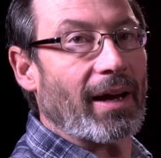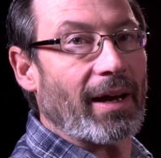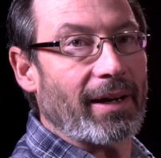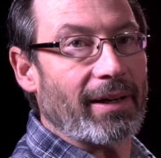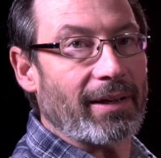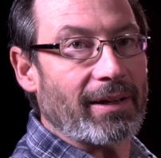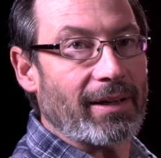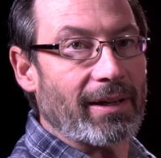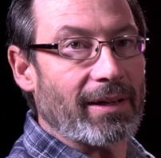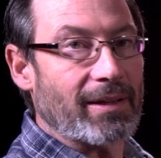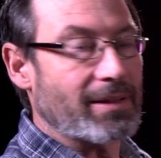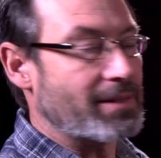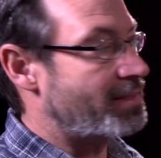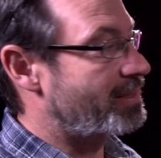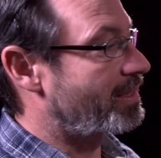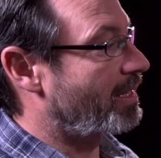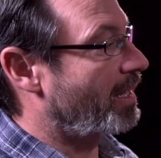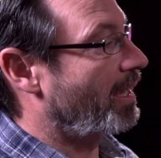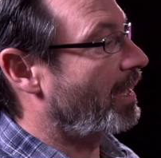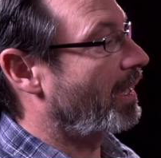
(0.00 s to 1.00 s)
I can
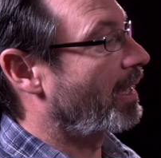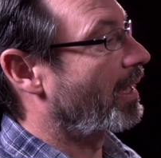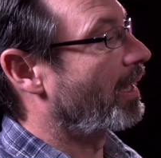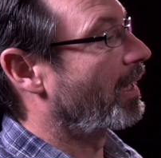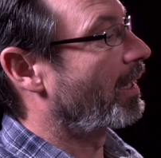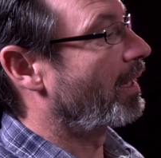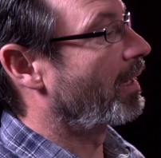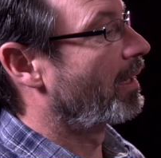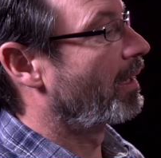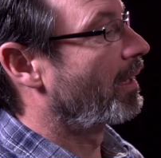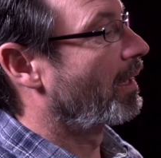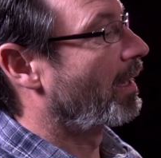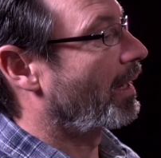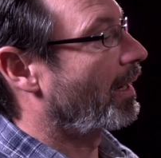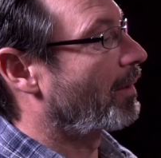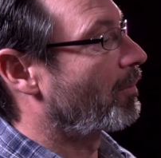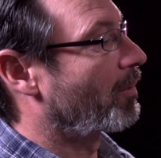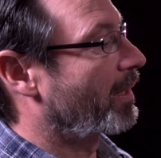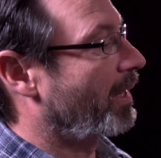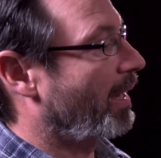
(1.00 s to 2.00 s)
say
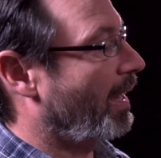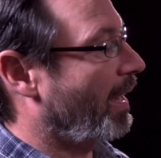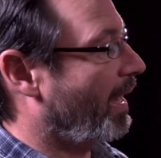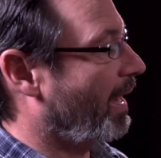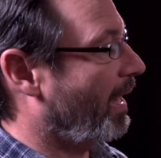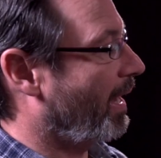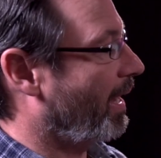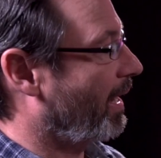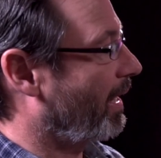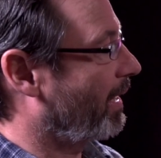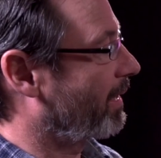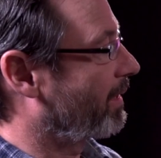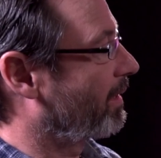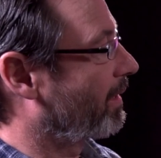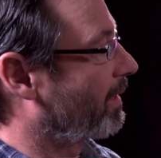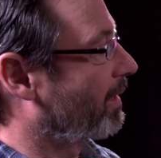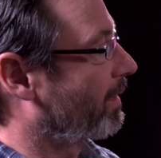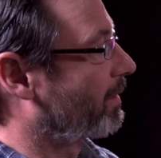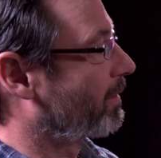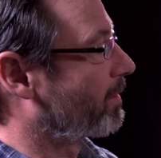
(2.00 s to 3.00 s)
I want to add
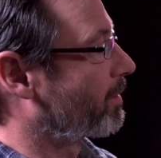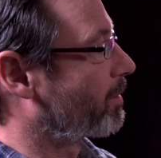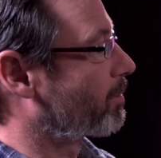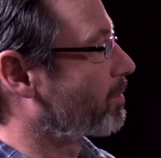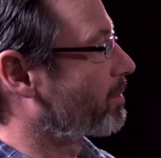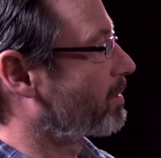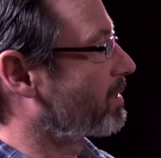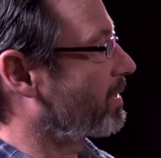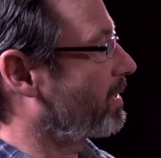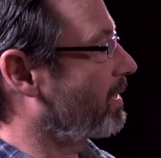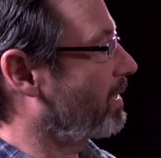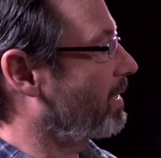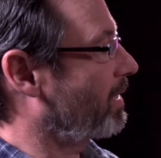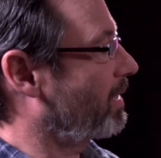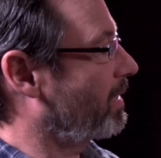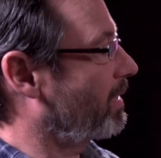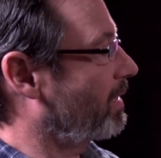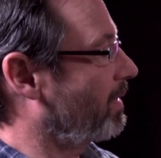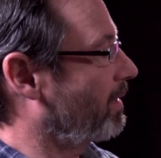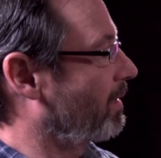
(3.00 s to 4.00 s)
a new
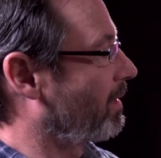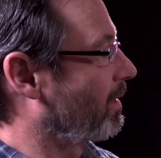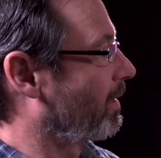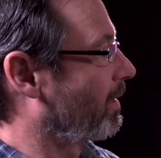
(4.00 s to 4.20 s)
scene